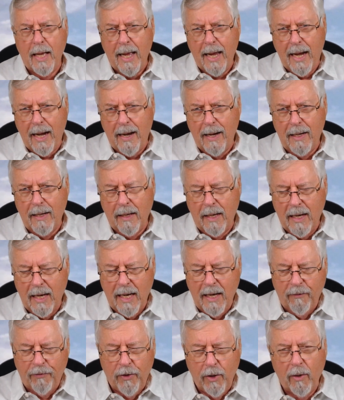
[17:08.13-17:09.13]
And
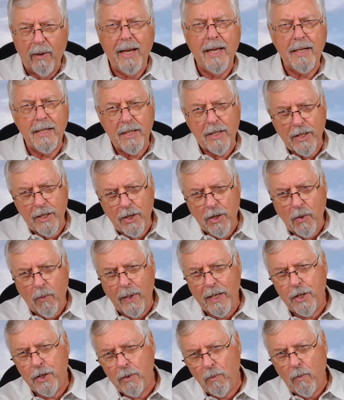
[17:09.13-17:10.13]
if you're in a
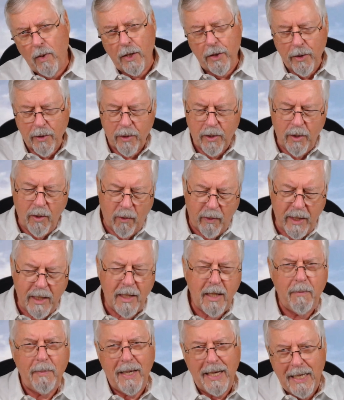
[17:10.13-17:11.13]
situation where you're going
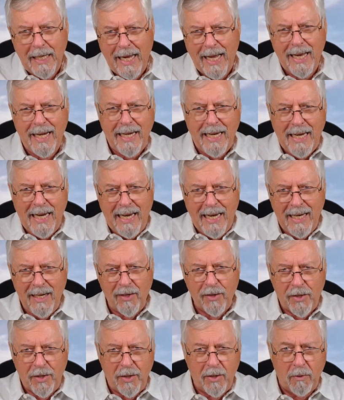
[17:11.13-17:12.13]
to be getting
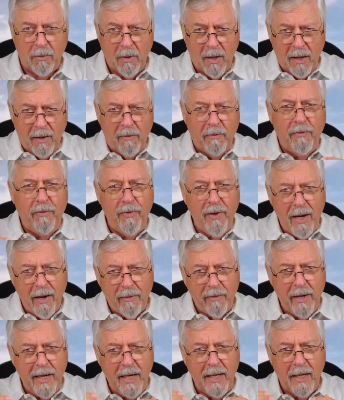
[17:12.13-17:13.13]
into
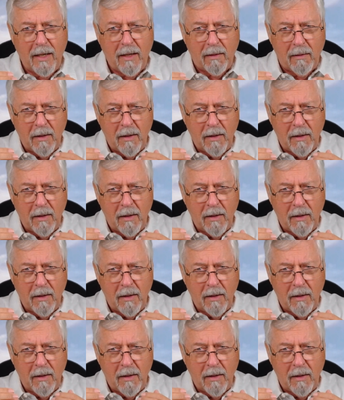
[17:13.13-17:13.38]
very